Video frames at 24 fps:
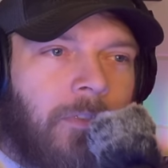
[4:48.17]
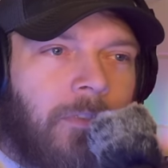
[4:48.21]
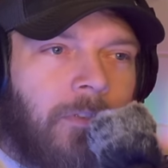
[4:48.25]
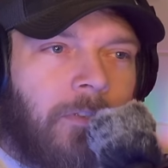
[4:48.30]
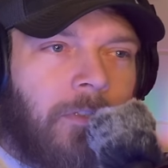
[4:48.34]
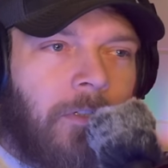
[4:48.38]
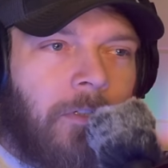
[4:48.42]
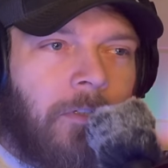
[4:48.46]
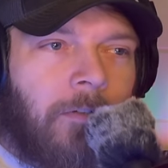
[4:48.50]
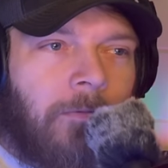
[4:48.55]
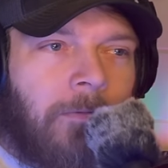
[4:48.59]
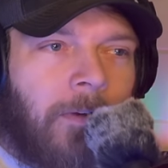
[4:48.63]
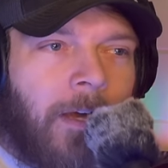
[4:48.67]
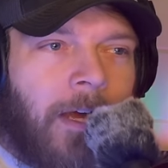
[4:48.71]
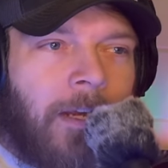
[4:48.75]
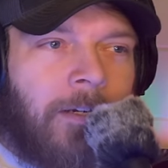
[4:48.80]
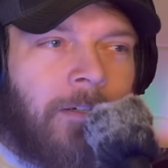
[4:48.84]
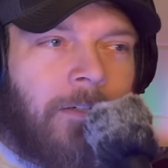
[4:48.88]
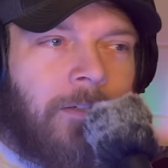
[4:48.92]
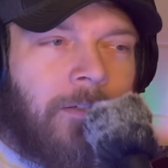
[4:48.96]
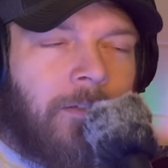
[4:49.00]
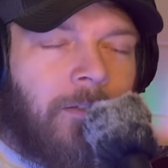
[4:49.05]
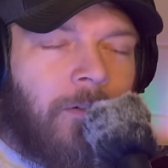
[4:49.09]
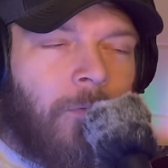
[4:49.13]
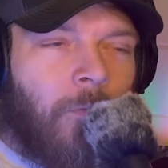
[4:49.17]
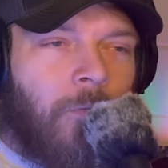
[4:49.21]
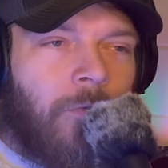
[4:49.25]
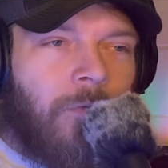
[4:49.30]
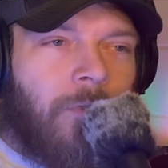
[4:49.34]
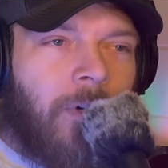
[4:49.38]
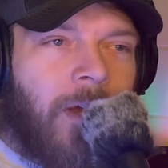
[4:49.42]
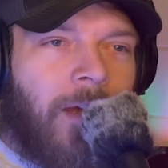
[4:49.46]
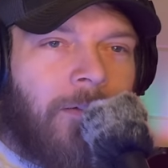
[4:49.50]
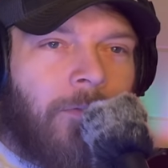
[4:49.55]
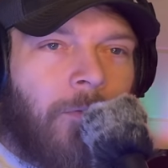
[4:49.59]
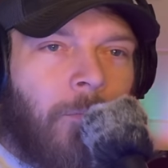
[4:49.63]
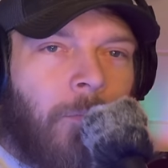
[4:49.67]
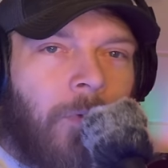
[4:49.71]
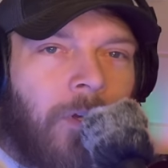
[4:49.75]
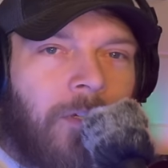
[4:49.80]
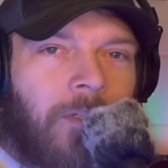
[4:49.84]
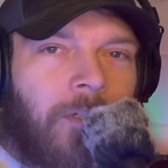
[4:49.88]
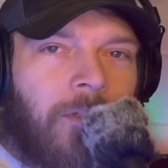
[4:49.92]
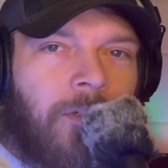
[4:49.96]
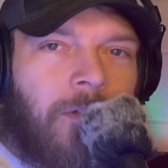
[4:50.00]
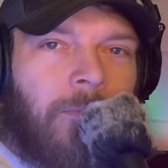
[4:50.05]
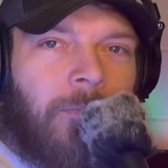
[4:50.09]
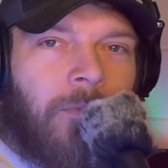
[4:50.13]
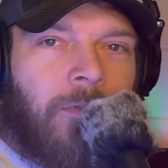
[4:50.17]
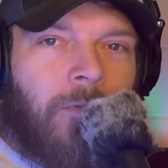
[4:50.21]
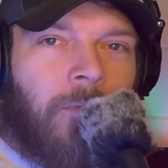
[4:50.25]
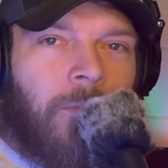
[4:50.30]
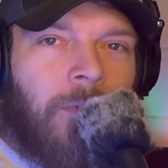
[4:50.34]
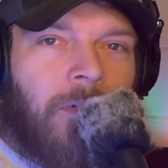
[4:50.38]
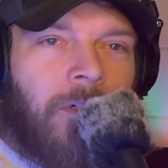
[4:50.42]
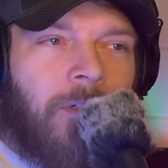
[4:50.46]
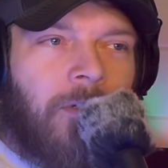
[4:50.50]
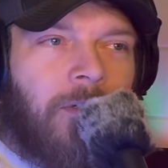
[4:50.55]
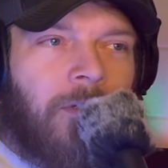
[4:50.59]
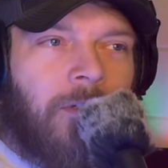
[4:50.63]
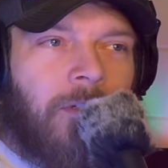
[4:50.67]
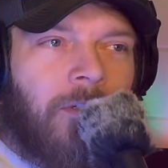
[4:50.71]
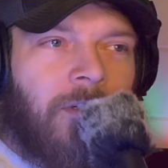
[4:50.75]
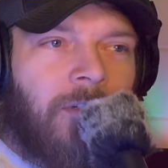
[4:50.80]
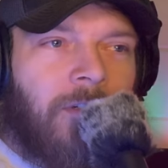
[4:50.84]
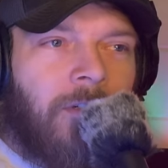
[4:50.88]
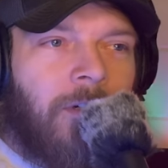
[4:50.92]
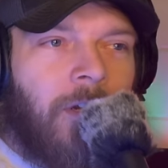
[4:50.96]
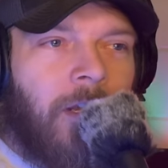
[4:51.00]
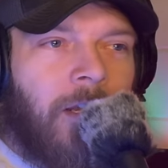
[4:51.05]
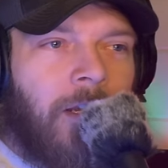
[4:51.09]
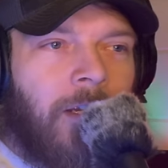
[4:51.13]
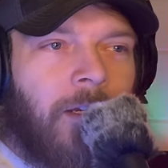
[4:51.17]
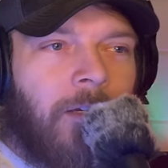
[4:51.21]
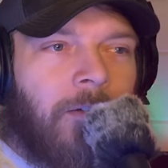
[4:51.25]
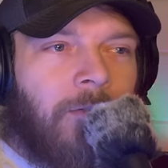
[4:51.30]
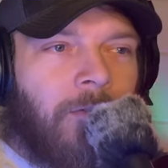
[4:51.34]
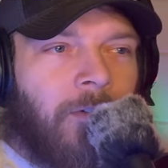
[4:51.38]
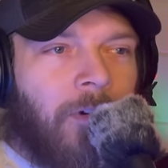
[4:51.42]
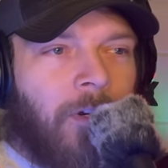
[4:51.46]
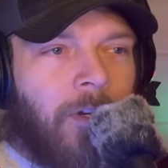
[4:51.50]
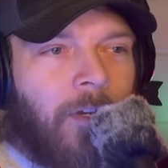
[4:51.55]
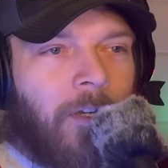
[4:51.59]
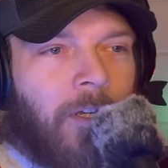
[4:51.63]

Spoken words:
They're dividing us and driving wedges in between us and